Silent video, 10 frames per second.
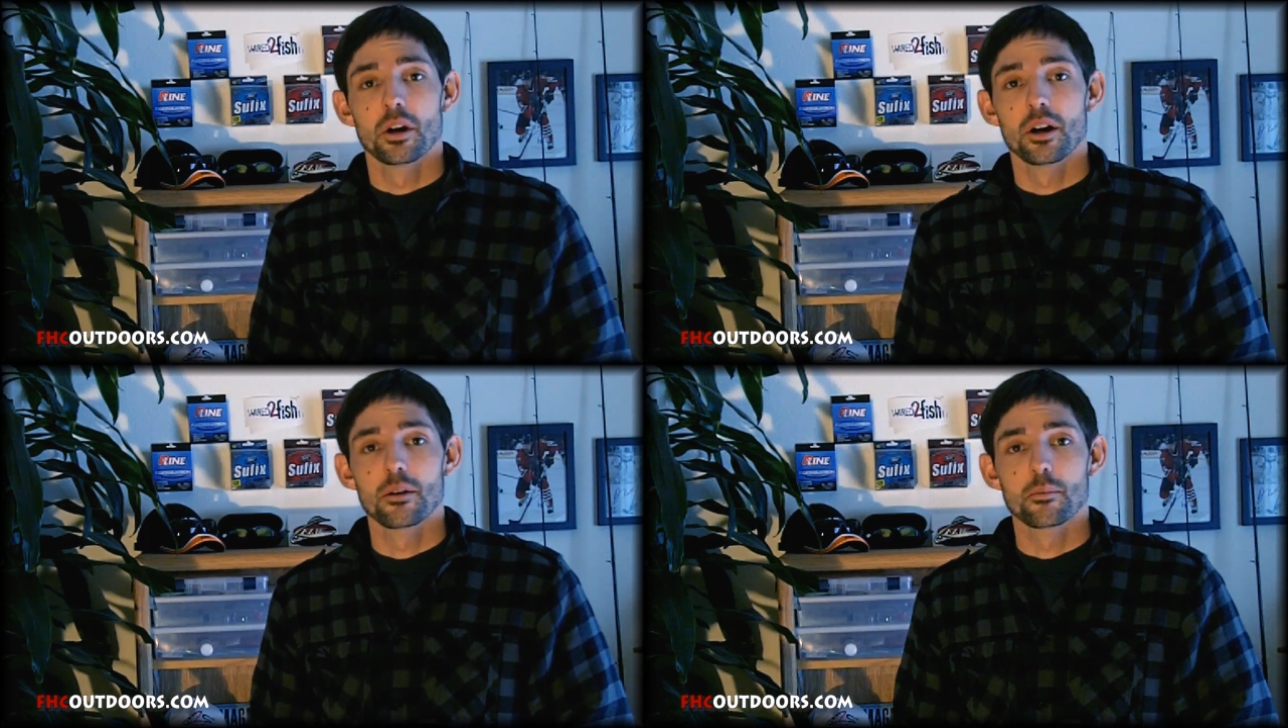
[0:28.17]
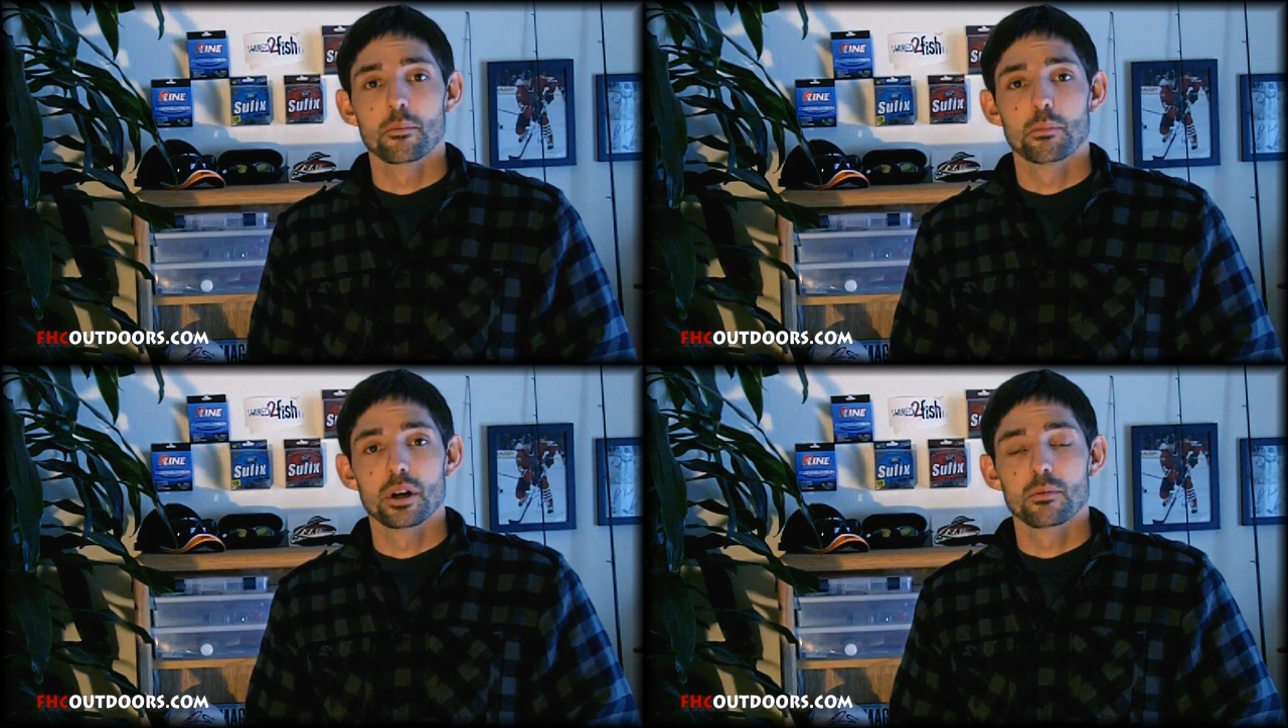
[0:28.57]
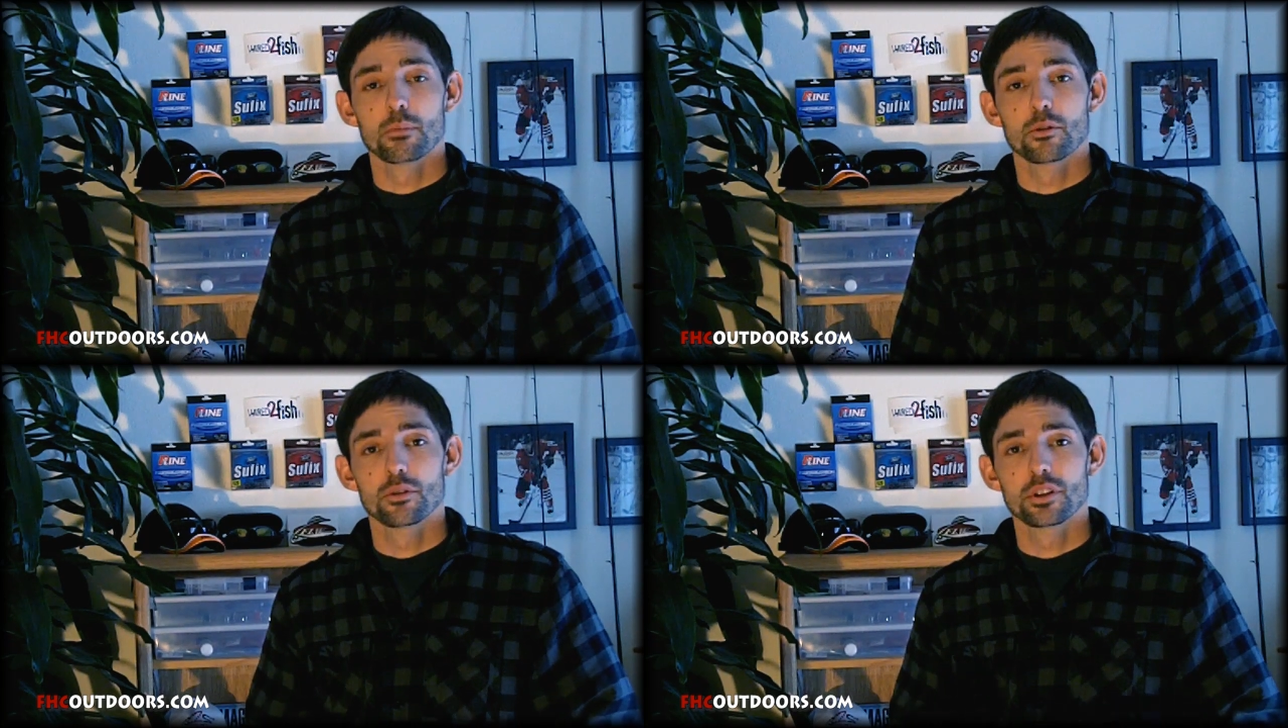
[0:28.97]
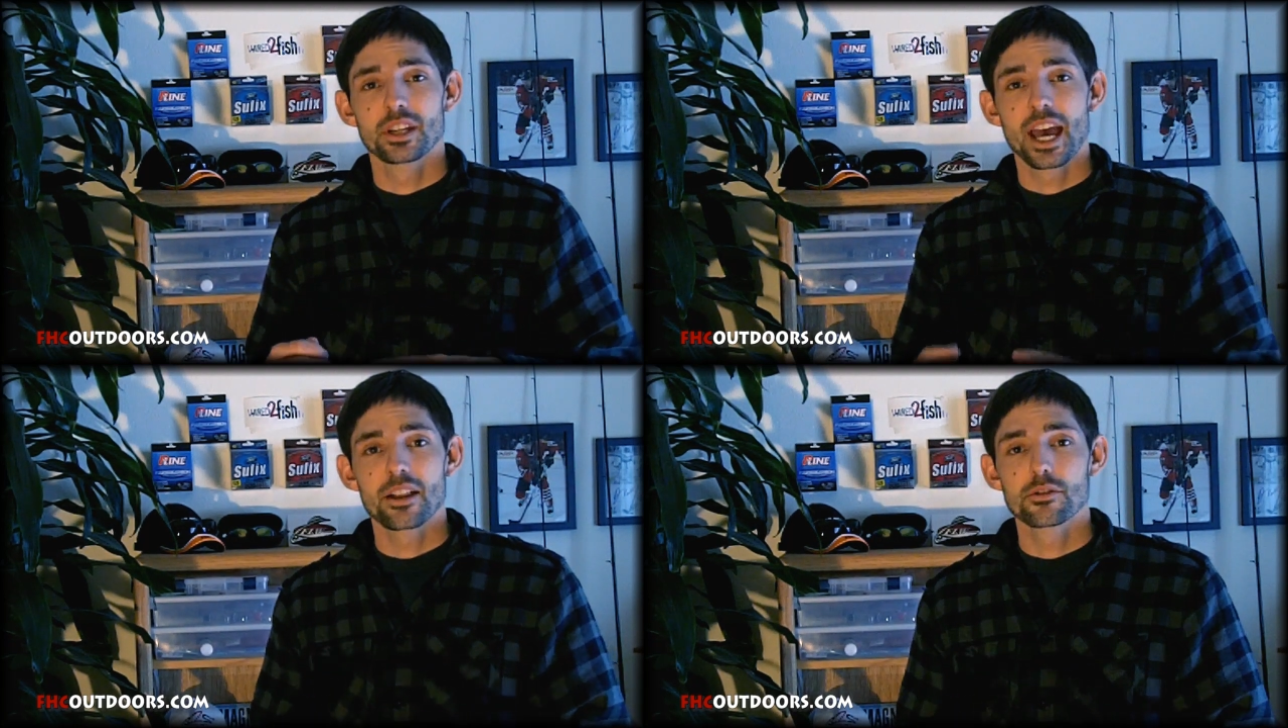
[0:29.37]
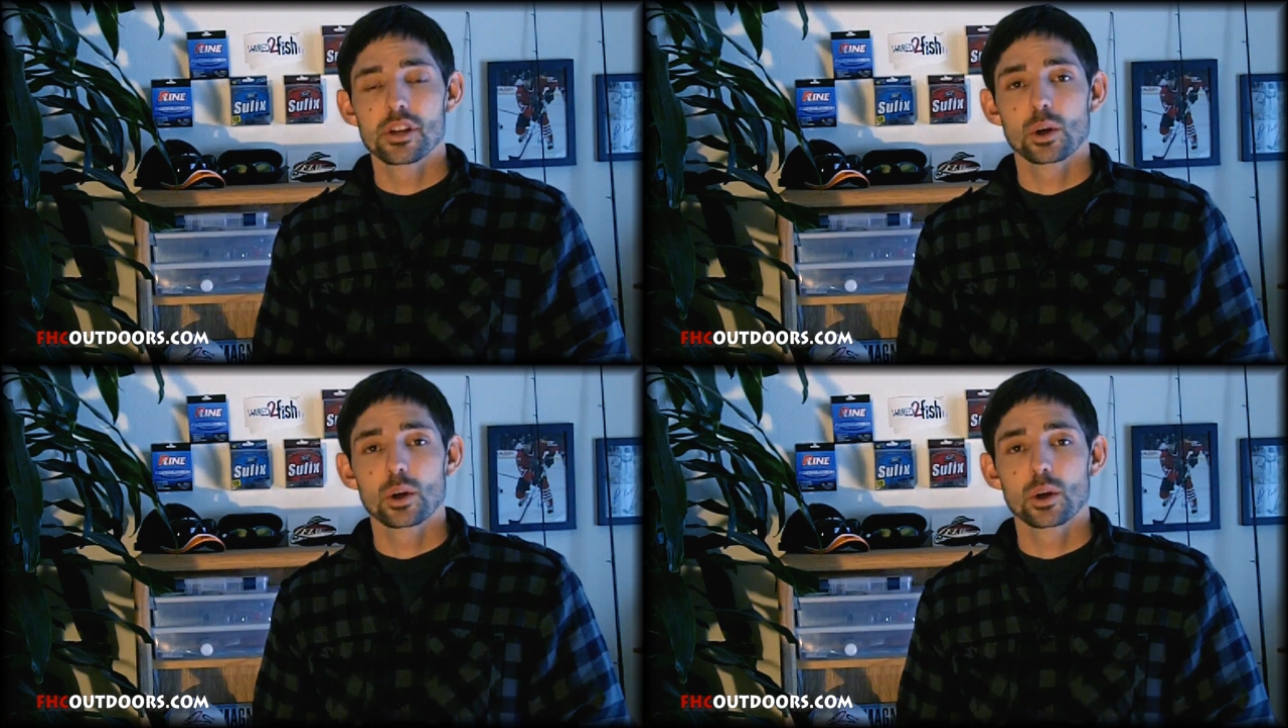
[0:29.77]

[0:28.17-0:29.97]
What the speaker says: but really gather